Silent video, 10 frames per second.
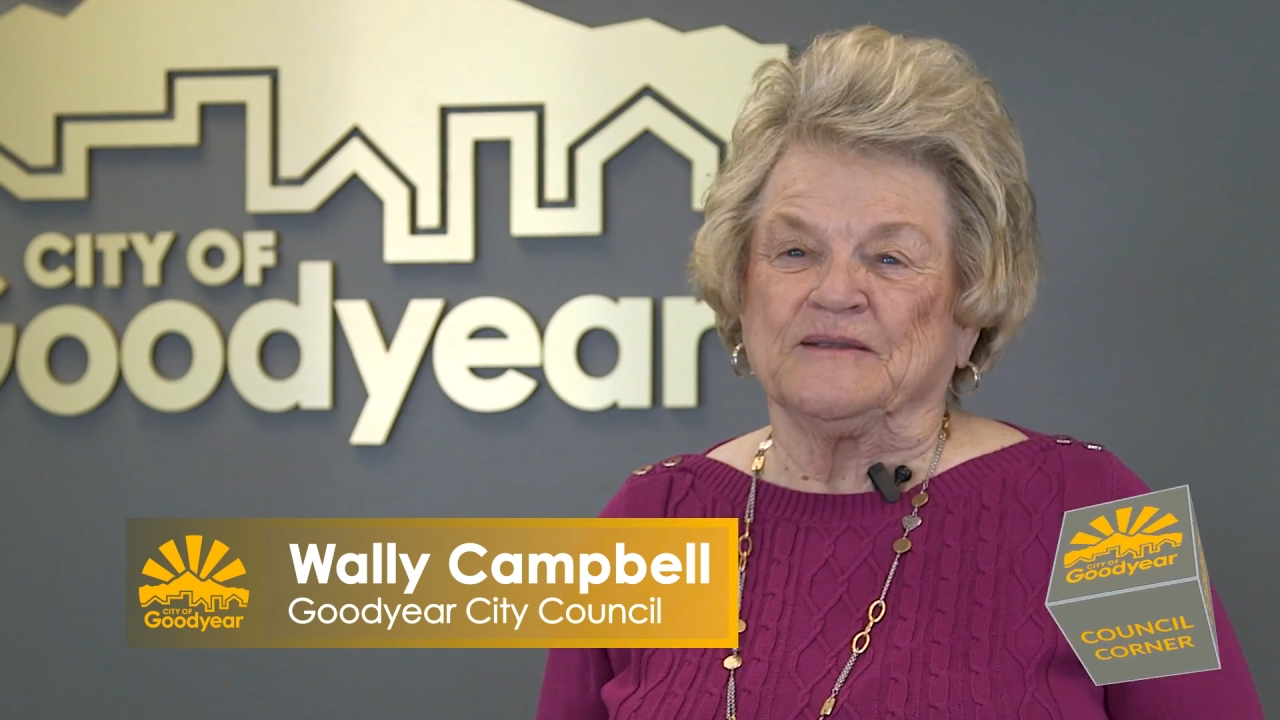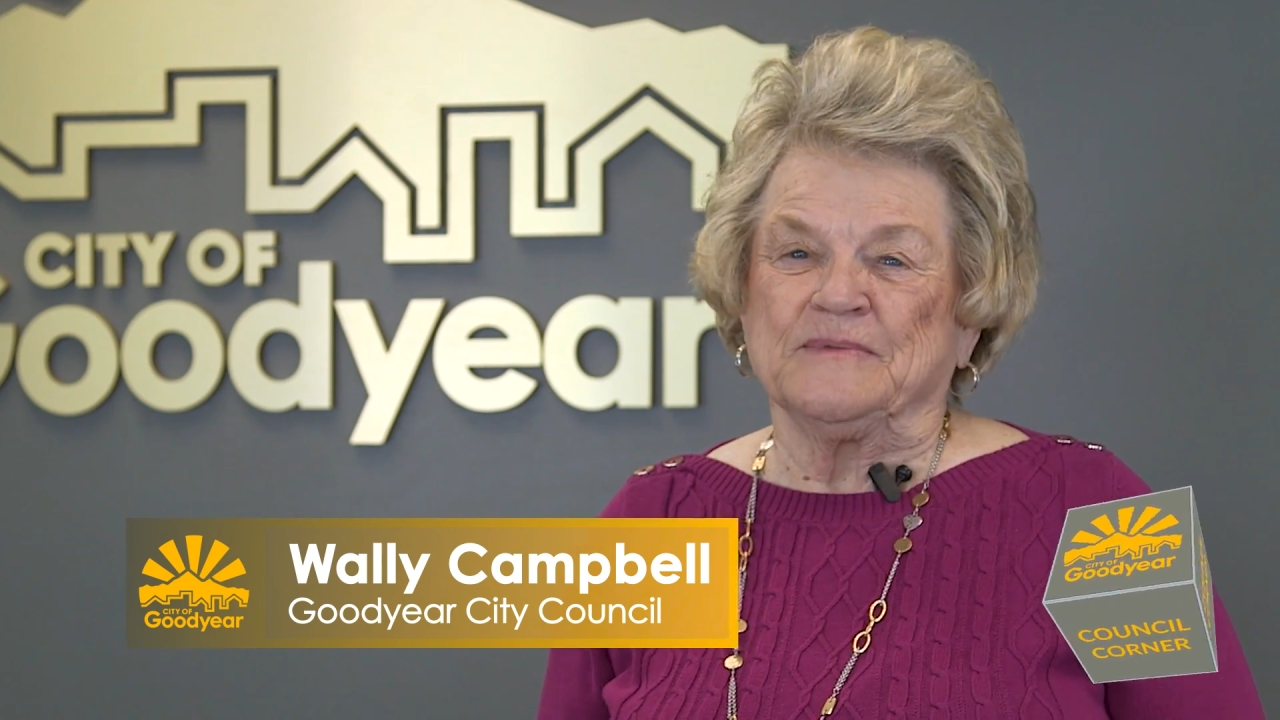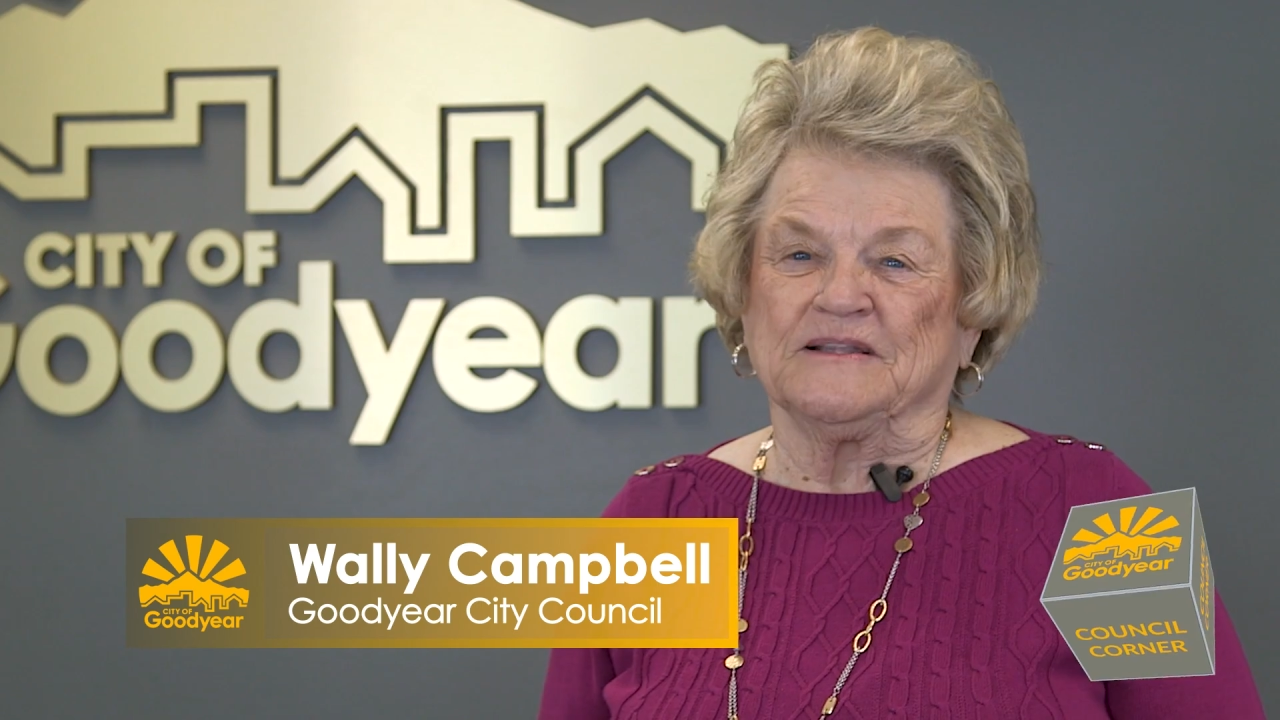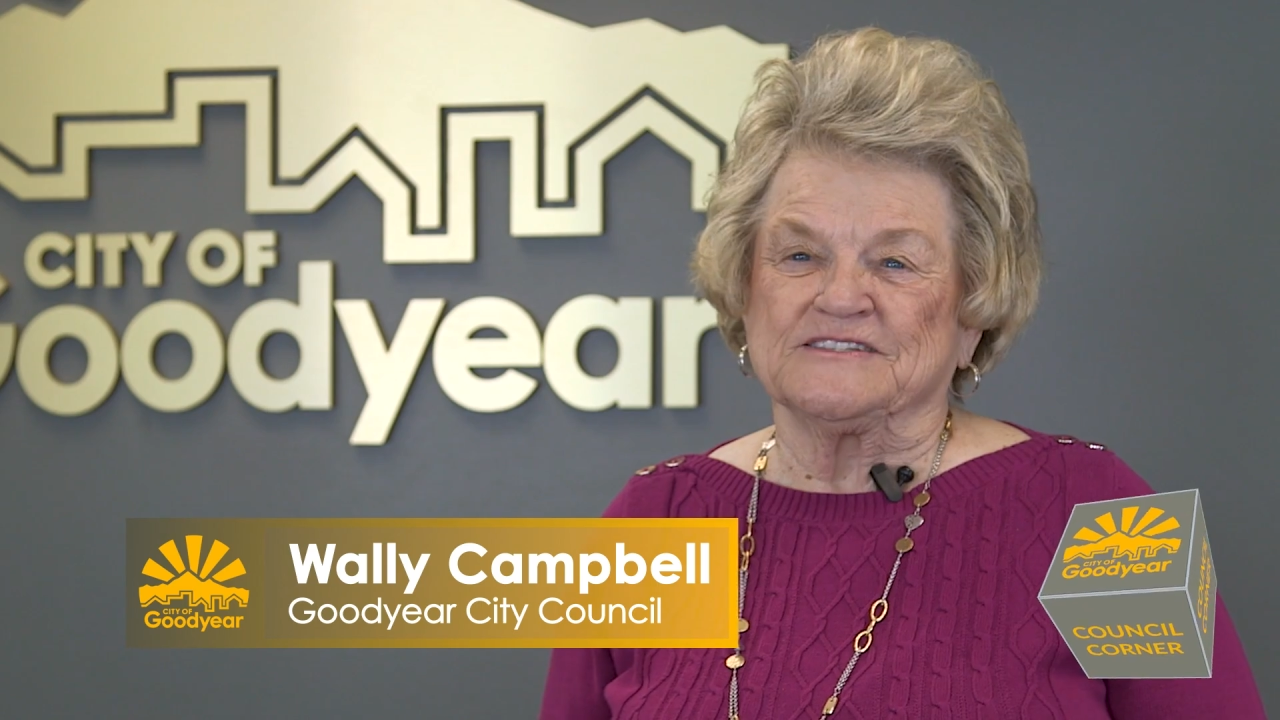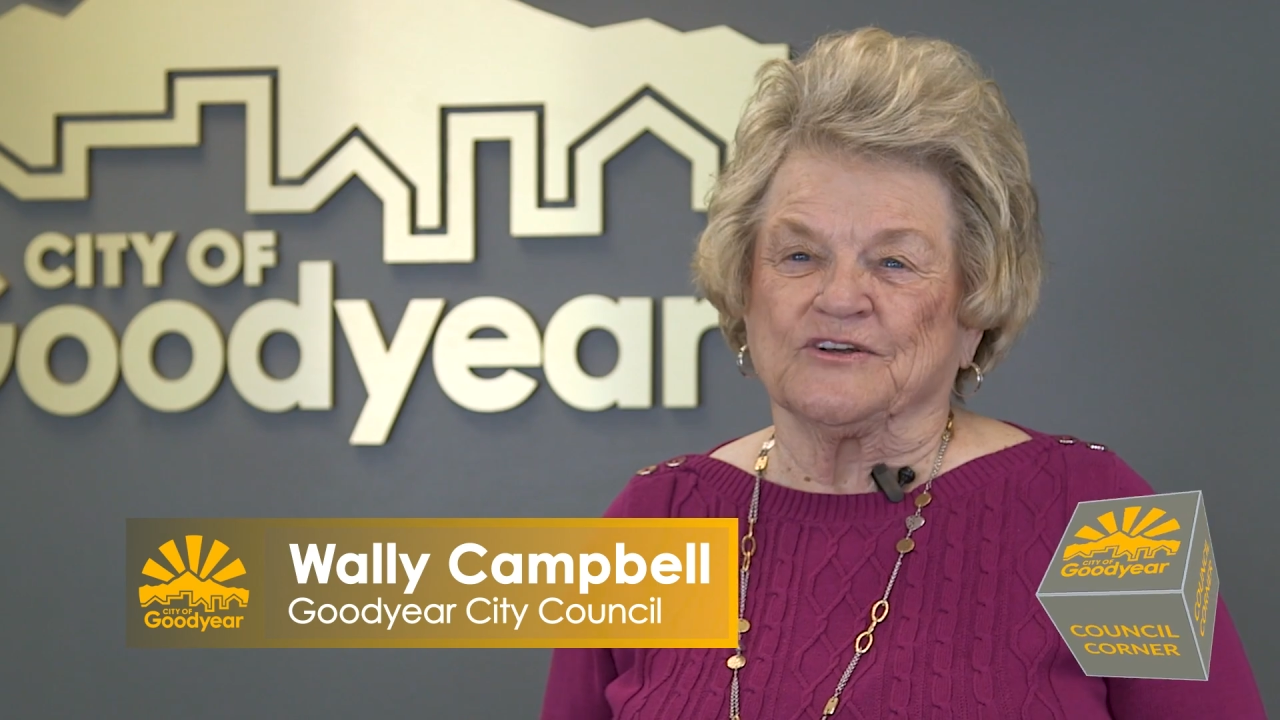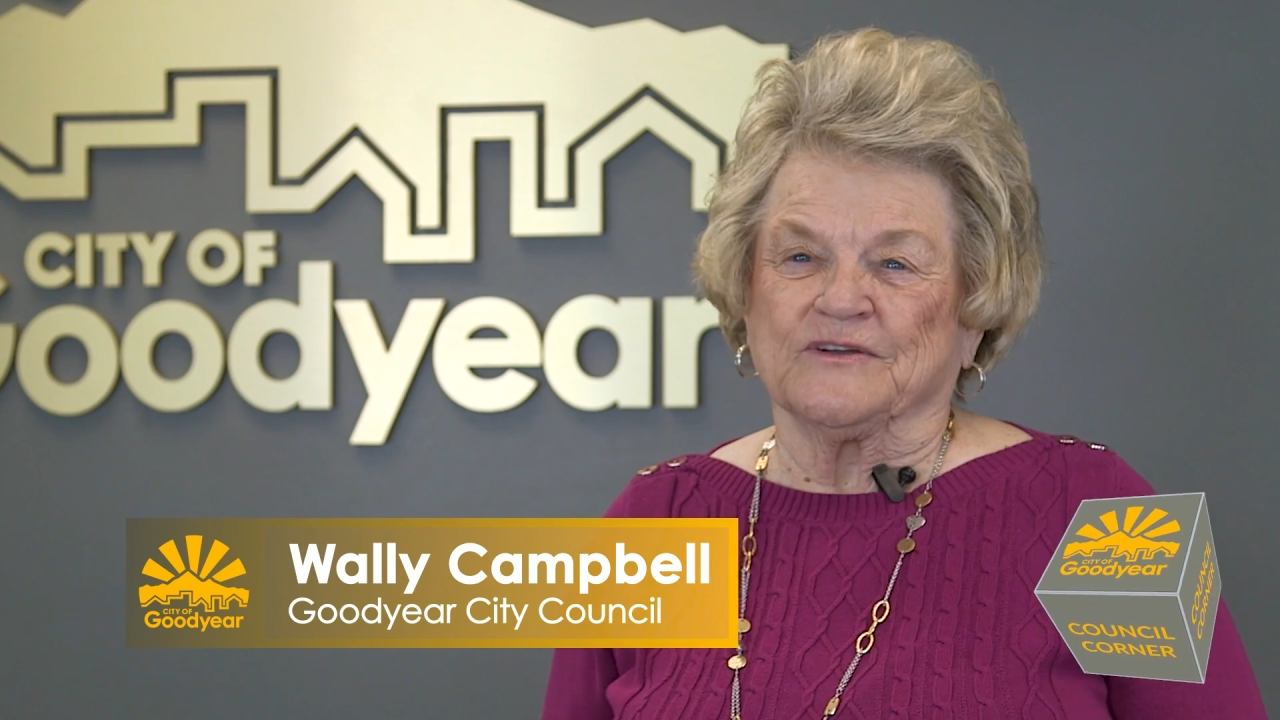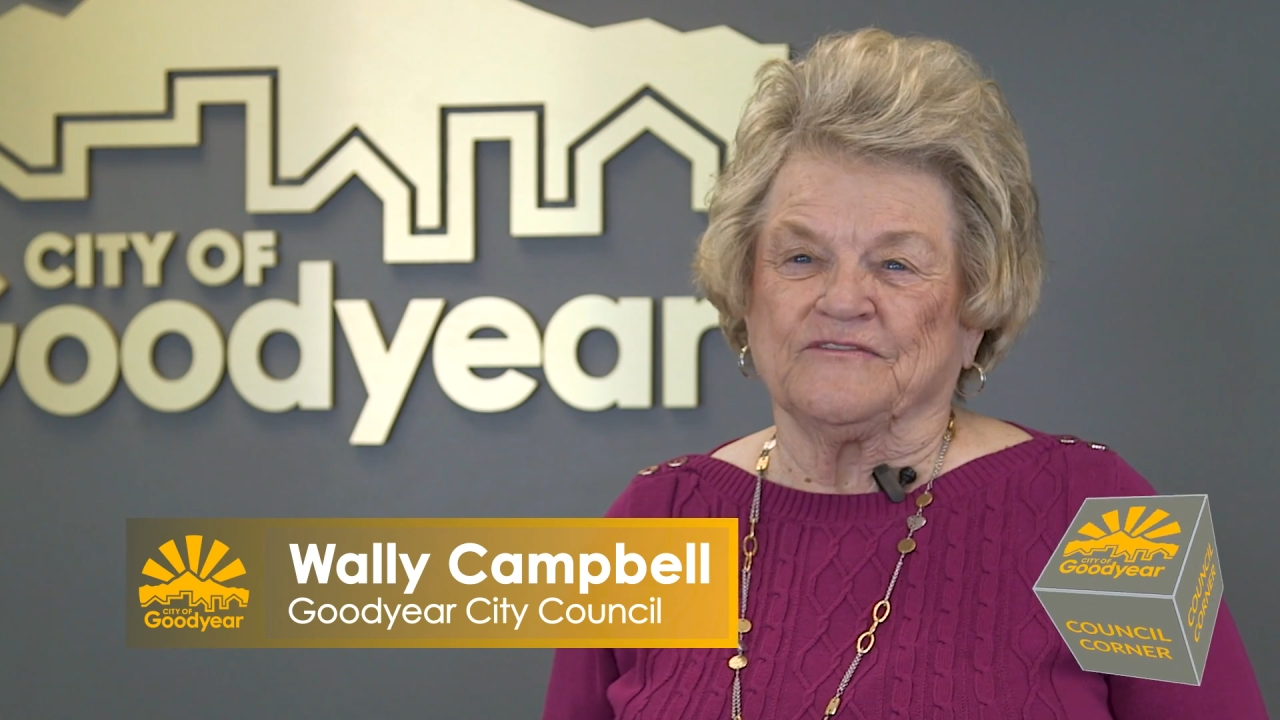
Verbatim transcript: a military